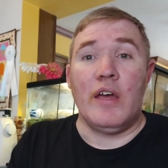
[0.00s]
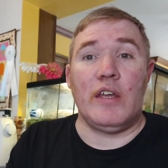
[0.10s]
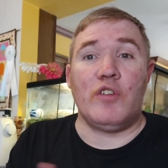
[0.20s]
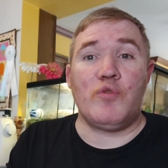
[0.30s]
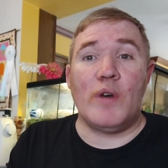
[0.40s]

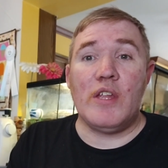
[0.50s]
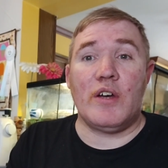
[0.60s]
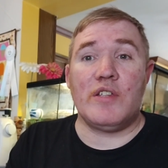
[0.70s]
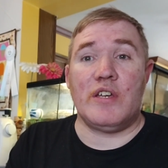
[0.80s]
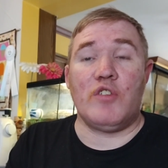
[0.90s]
In the
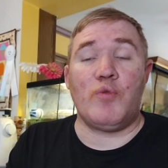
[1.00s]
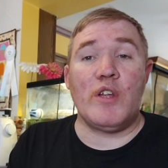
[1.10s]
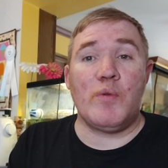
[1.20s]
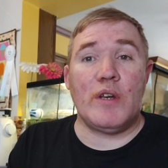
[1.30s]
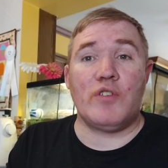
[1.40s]

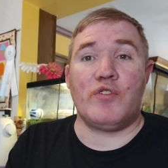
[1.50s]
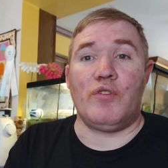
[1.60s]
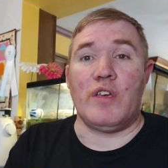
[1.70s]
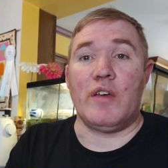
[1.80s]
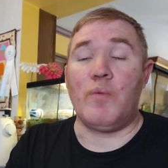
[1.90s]
2019-2020
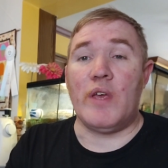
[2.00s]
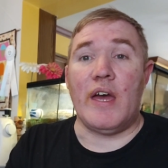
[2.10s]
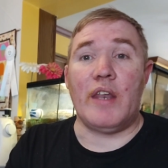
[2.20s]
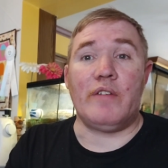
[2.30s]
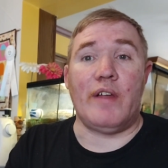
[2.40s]
school year, we
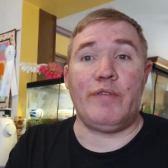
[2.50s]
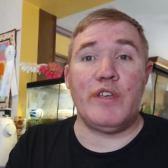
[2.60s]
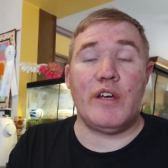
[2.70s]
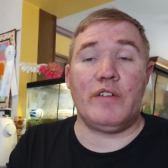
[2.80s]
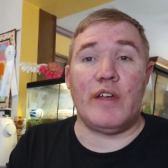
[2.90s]
had a
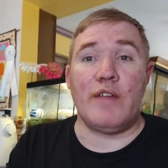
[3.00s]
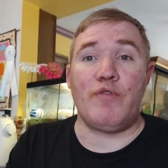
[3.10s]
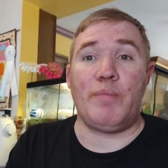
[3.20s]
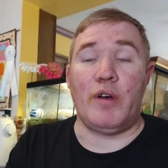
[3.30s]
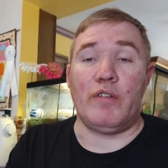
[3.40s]
lovely young lady
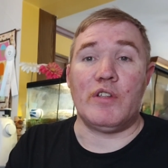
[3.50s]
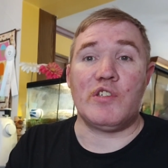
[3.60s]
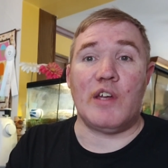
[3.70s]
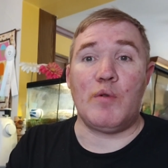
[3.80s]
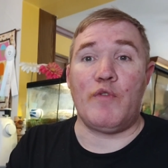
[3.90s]
from Poland
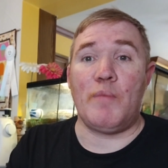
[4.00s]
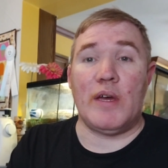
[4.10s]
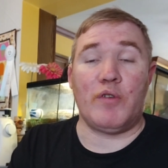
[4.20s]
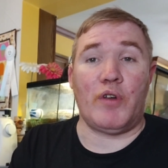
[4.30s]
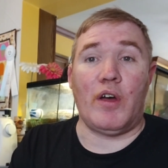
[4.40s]
stay with
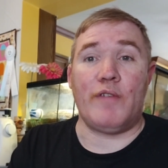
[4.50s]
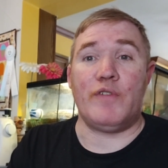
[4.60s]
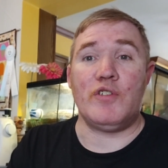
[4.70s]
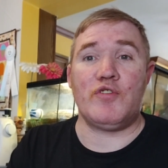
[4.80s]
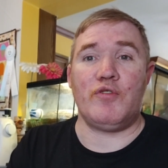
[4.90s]
Amanda and I
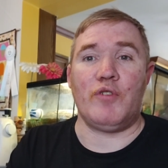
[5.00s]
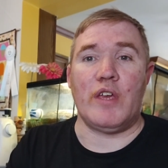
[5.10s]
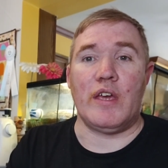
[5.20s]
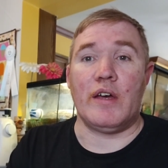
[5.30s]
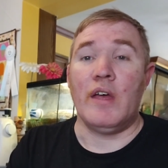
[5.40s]
for the school
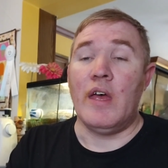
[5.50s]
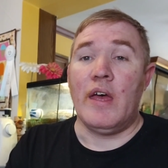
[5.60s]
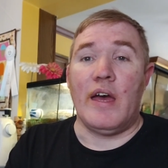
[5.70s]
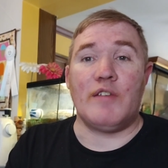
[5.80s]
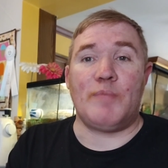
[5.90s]
year
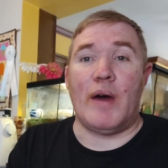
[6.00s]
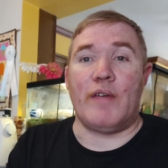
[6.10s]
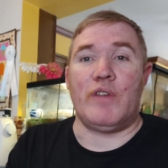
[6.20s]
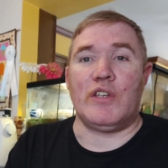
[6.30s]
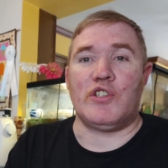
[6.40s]
as part
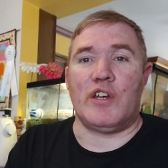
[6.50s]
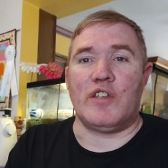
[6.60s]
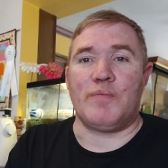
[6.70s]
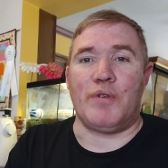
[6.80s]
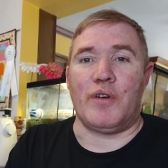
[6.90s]
of an
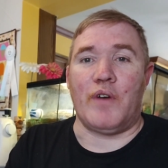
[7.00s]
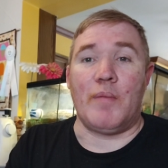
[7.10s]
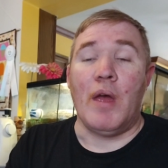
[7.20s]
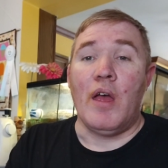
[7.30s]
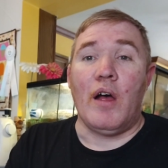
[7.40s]
exchange
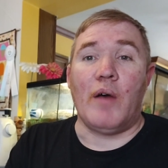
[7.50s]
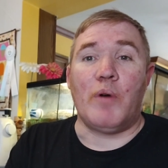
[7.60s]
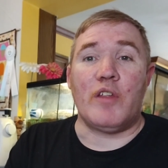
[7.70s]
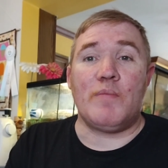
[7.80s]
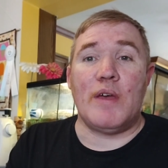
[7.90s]
program. I
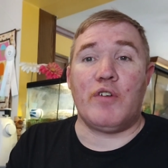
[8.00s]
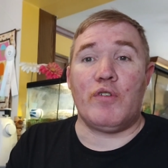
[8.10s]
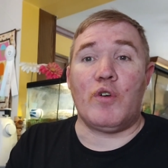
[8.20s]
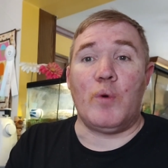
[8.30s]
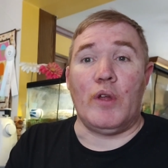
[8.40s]
wanted to make her
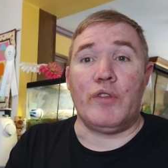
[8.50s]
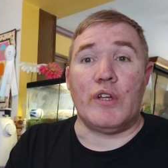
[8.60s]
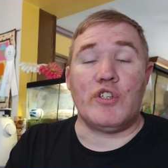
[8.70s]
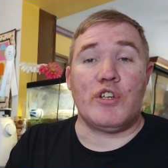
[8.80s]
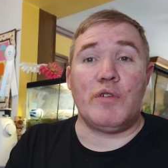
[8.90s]
a quilt
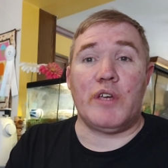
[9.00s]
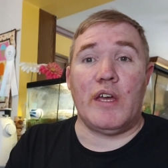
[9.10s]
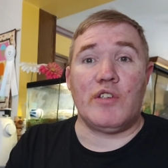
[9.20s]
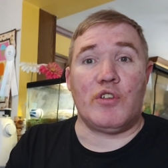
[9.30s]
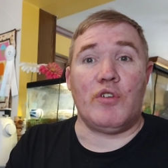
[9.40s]
that
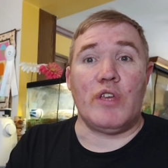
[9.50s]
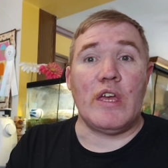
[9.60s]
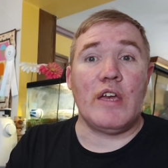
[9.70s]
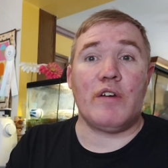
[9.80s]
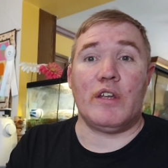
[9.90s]
showcased her
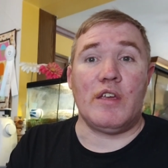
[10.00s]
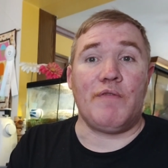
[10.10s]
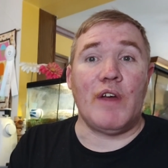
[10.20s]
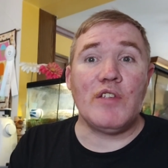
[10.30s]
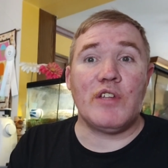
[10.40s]
year and the
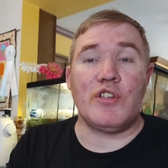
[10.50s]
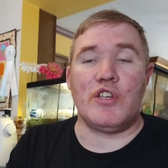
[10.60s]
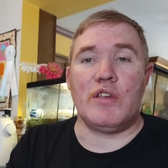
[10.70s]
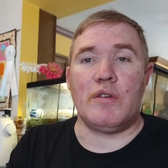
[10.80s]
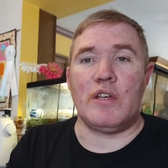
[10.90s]
events that
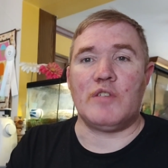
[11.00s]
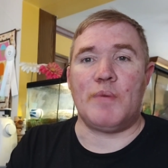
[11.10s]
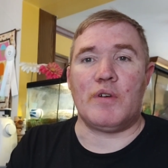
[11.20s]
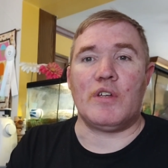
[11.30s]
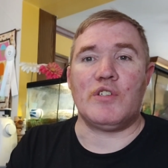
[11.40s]
she
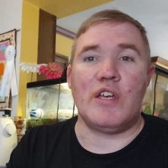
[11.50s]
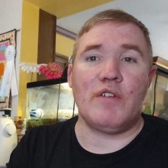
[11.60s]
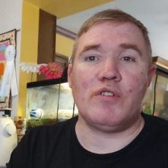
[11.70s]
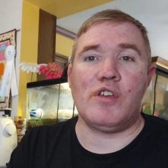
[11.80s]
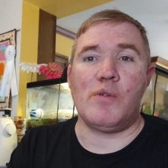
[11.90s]
experienced
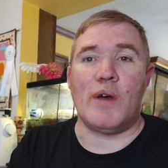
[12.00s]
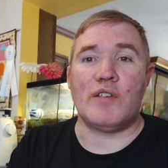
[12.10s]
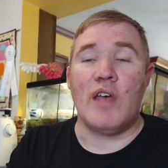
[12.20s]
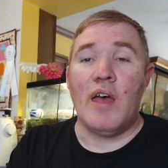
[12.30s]
here in the US,